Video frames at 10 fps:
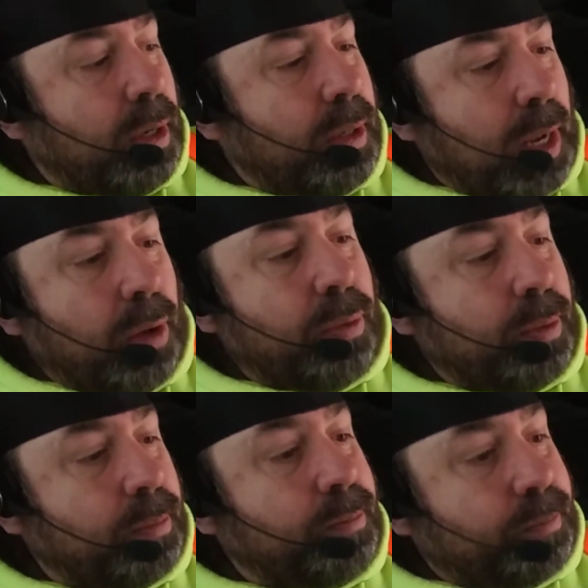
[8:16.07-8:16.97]
Now,
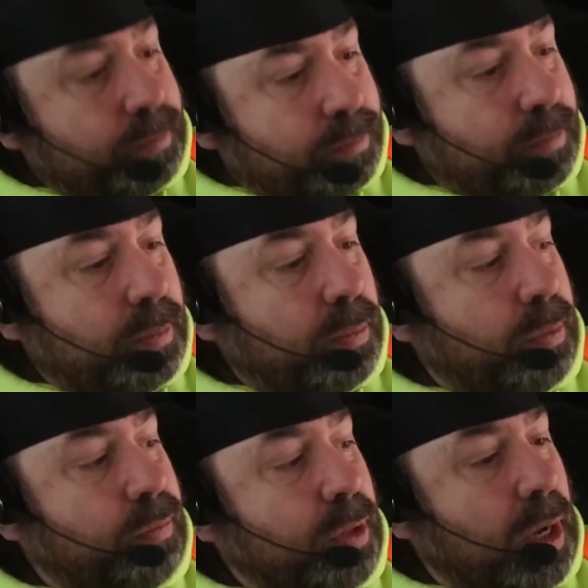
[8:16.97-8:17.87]

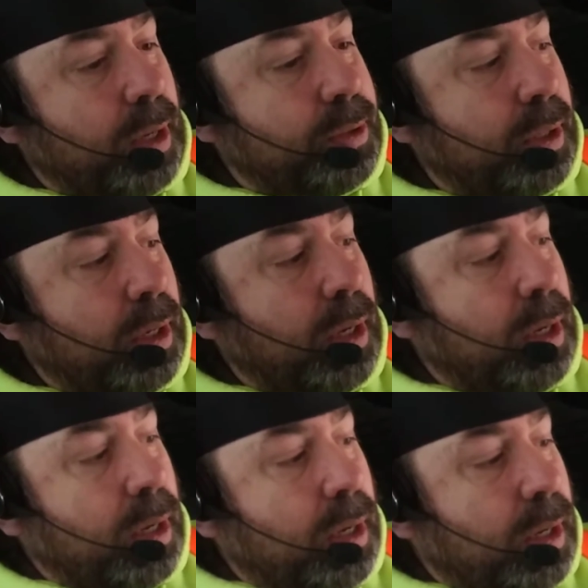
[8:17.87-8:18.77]
we've got
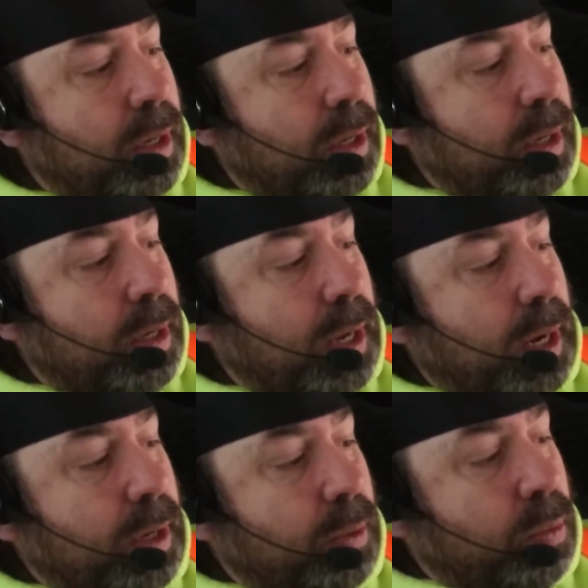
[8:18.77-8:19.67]

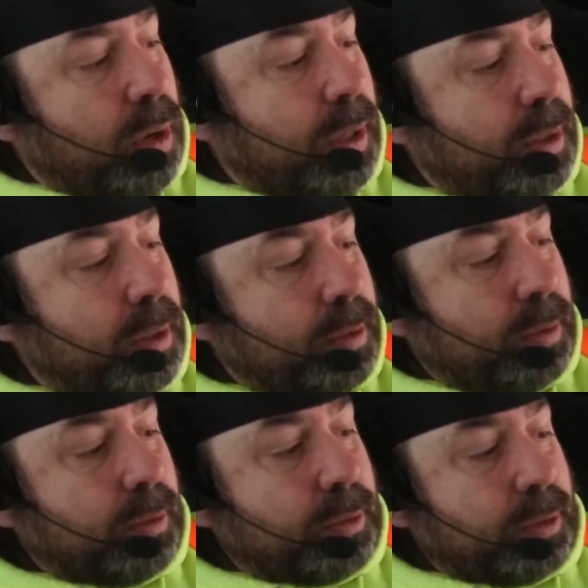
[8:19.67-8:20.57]
81.
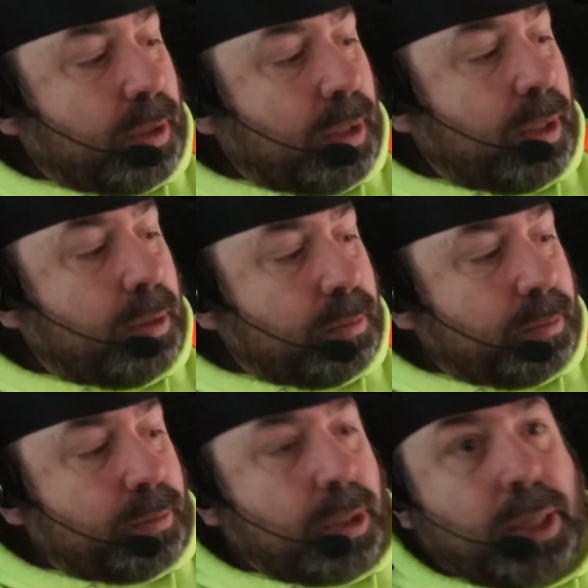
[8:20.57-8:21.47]

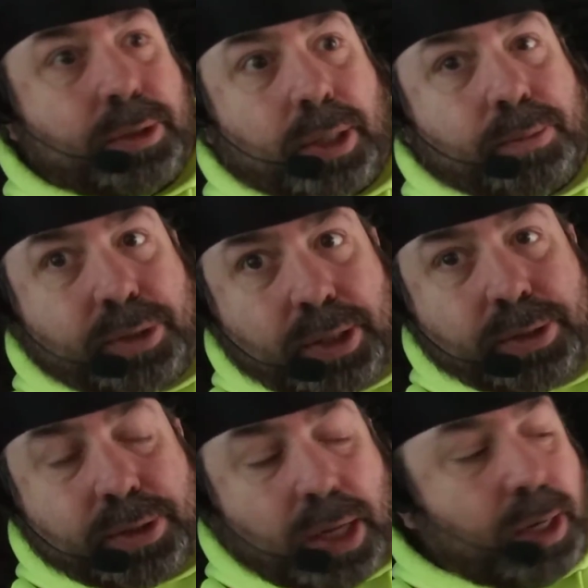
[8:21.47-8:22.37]
9 times 10
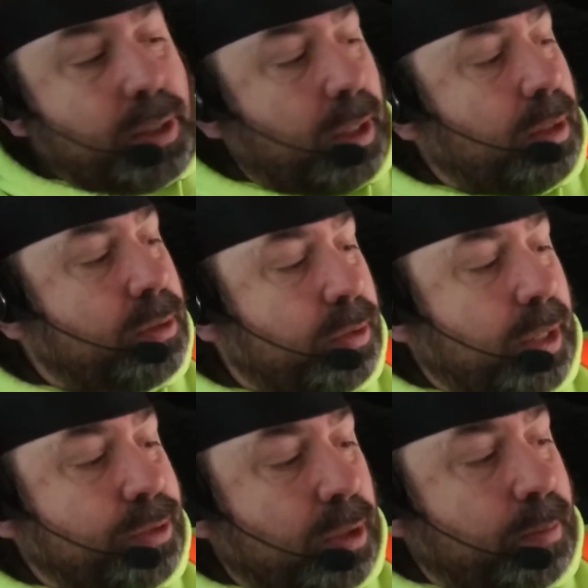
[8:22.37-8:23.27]
is 90, so
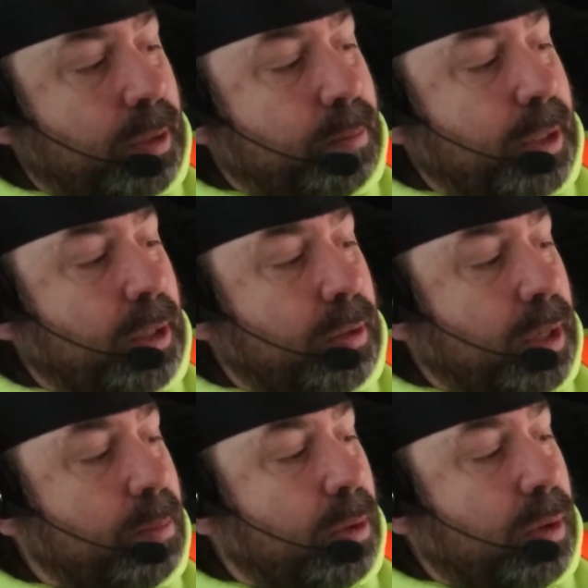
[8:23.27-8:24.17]
that's going to be the bigger
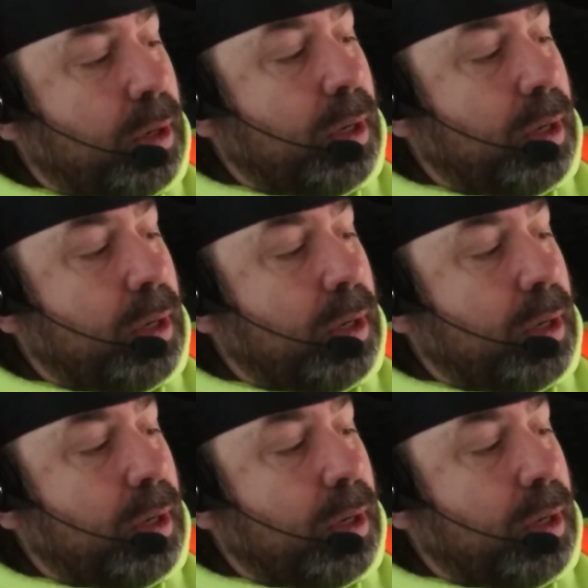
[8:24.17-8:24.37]
number.